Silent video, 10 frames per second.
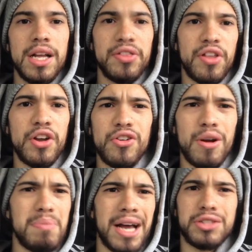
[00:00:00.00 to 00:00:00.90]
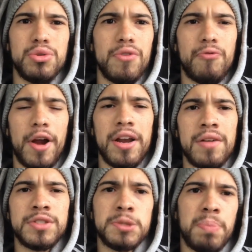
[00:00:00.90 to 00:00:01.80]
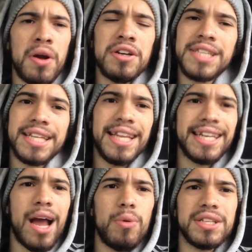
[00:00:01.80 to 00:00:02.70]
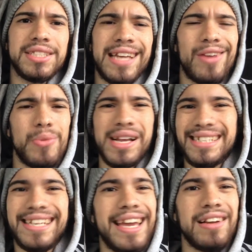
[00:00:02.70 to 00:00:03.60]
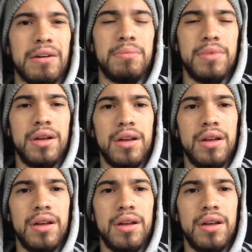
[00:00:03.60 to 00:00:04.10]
Thunder, I'm not too afraid of. Spurs, I think now with a center, we could take them.